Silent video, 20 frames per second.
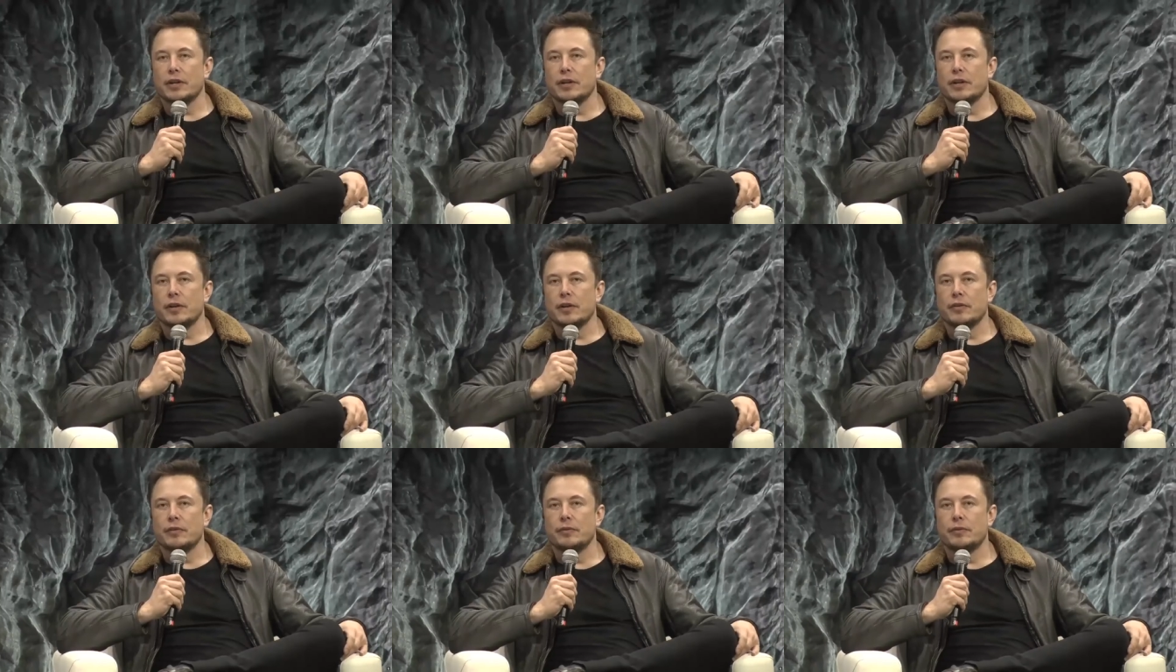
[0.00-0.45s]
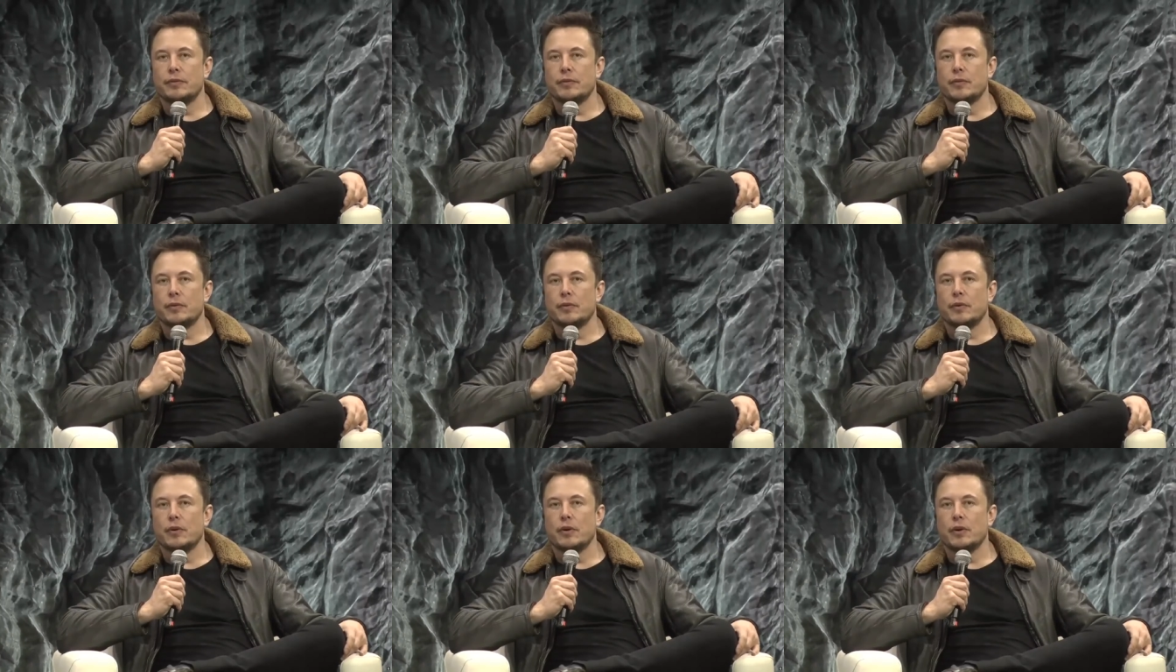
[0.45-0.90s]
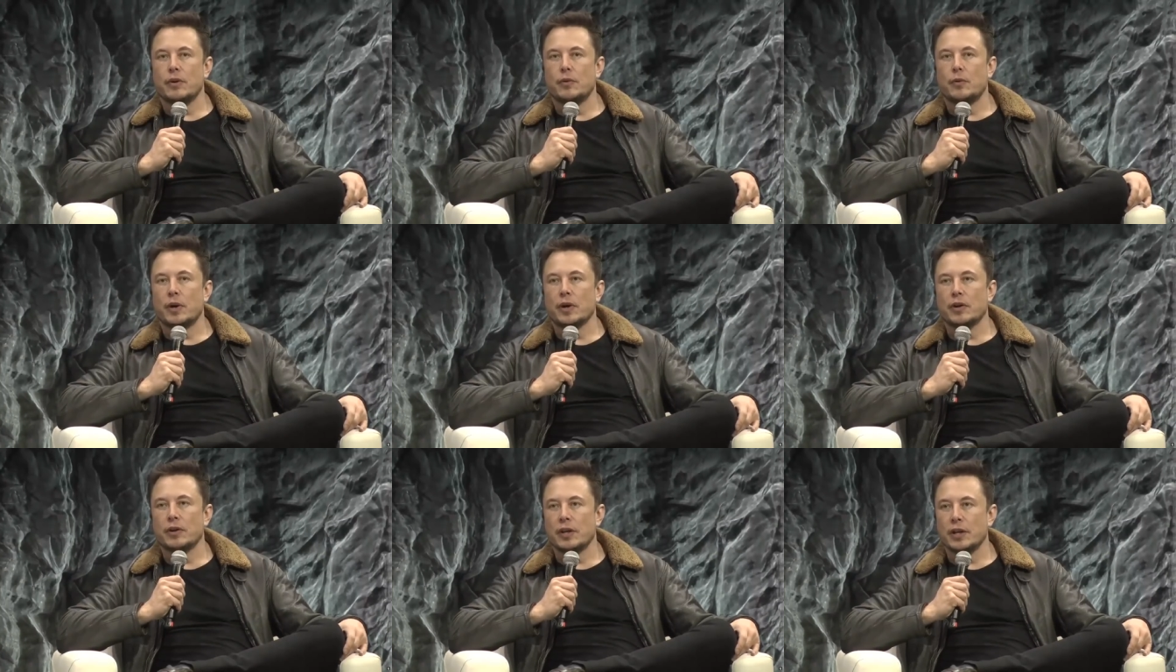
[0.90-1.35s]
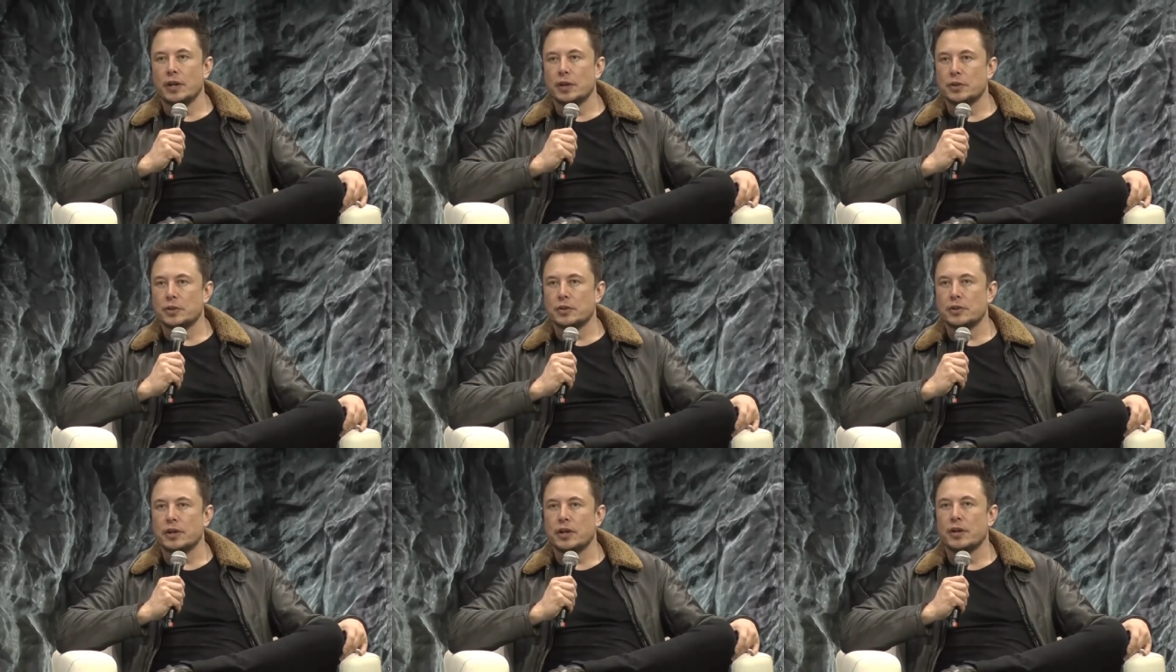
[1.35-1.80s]
of
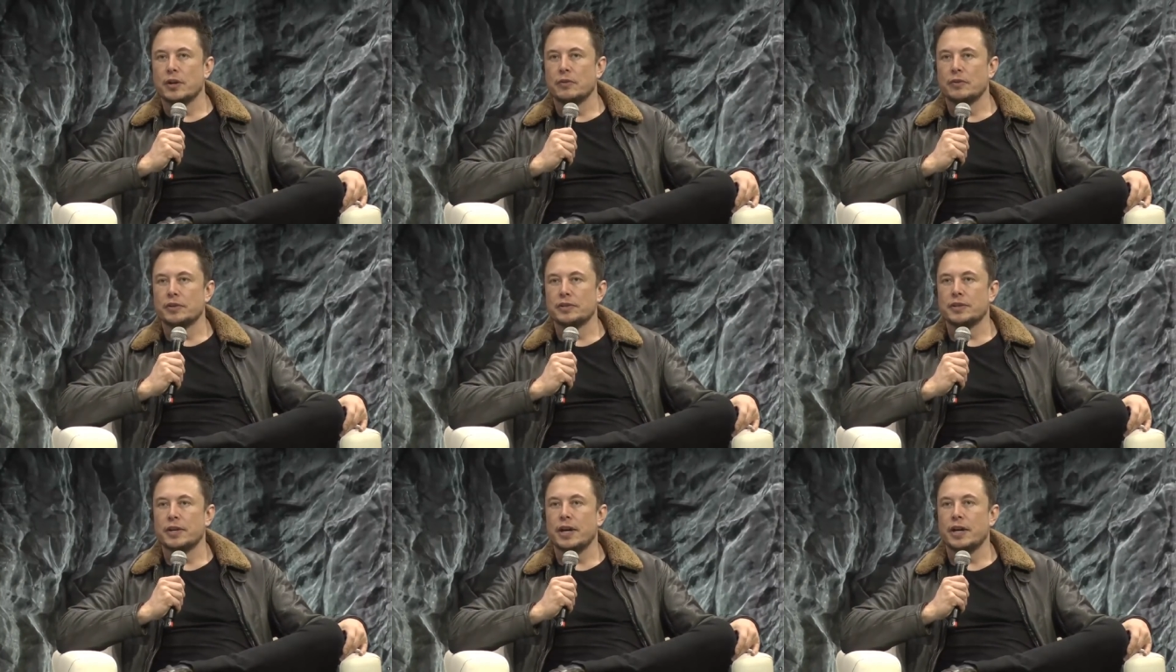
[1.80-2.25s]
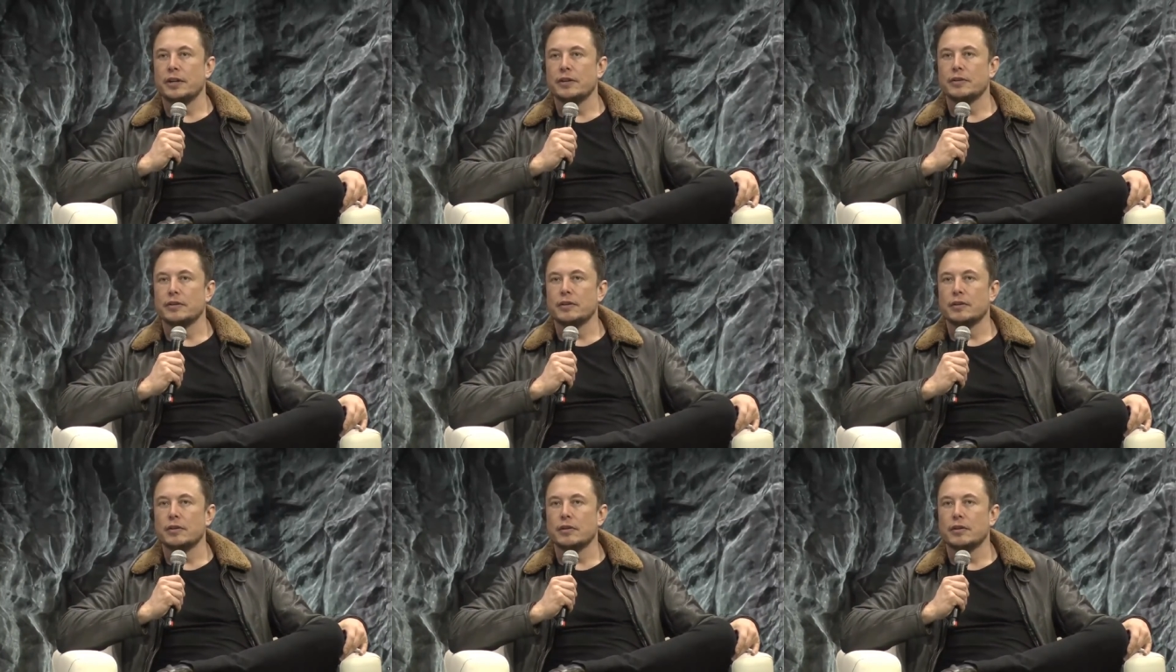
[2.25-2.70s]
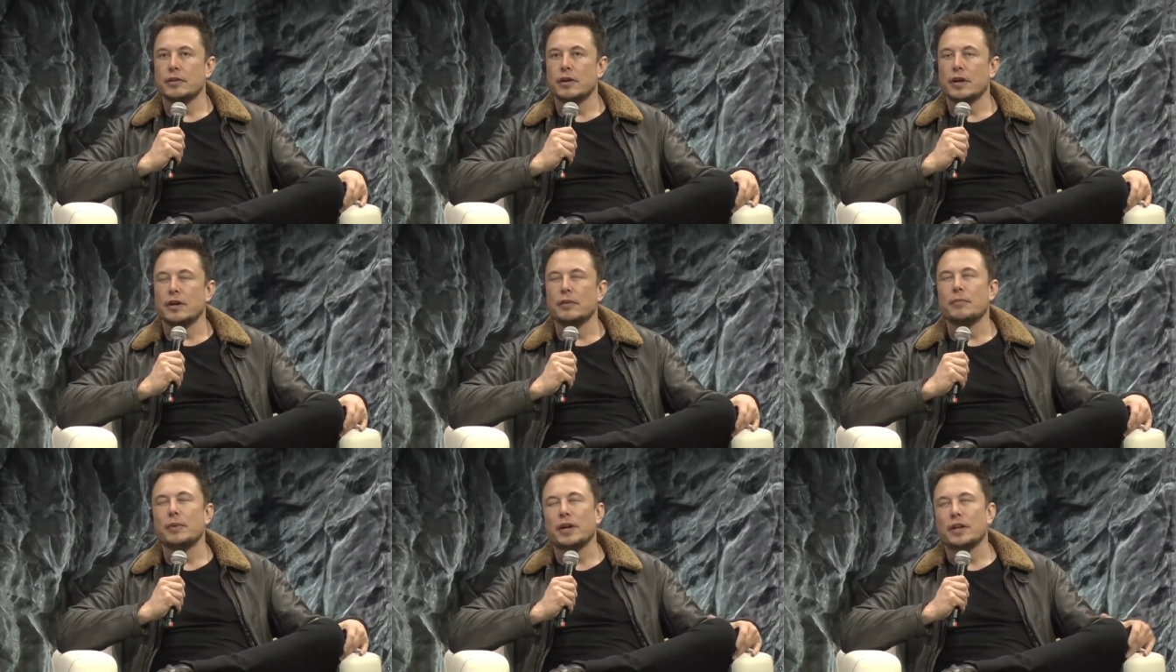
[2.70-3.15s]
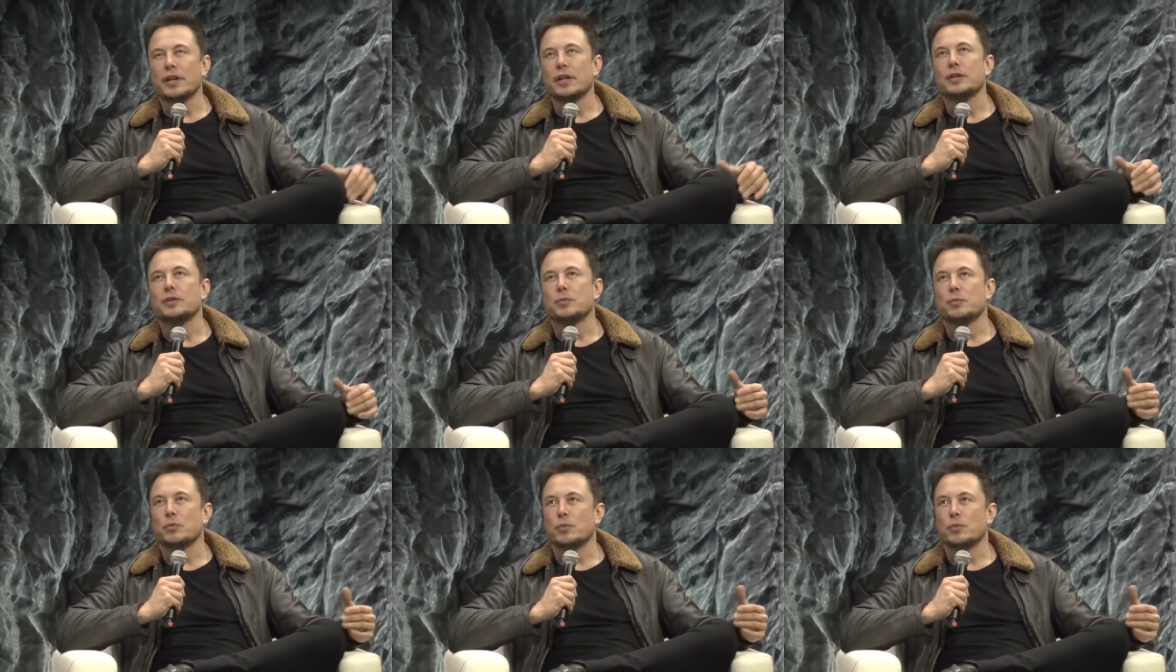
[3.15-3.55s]
regulation and oversight I mean, I think it,